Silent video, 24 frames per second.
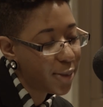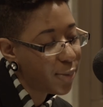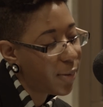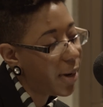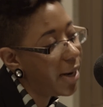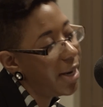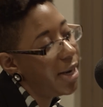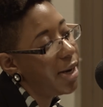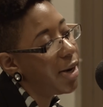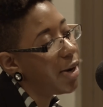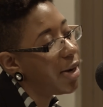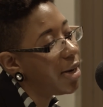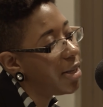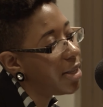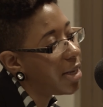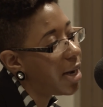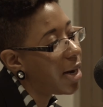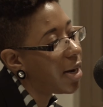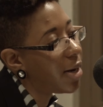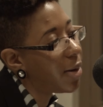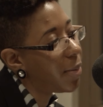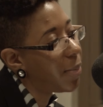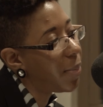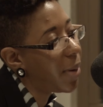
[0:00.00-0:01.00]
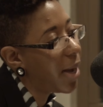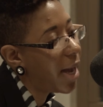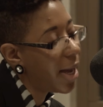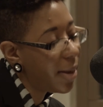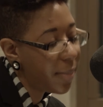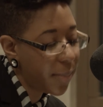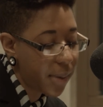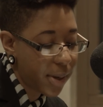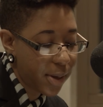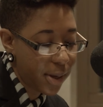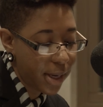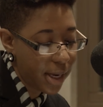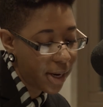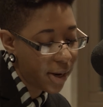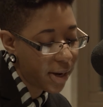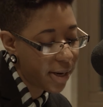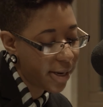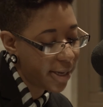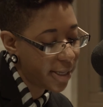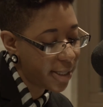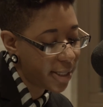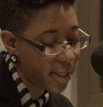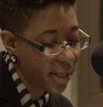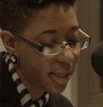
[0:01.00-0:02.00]
he's right here in our Pine Belt
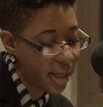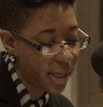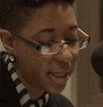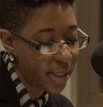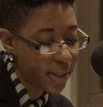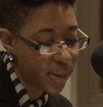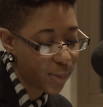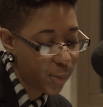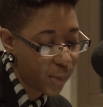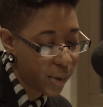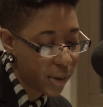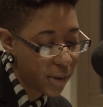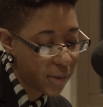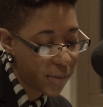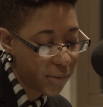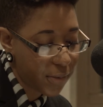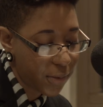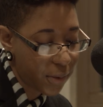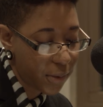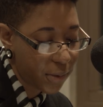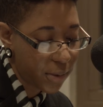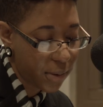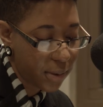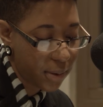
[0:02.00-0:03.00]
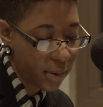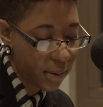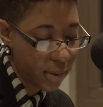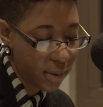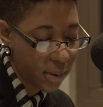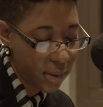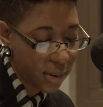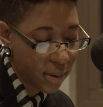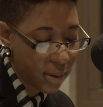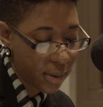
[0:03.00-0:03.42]
area. That's so right. That's wonderful.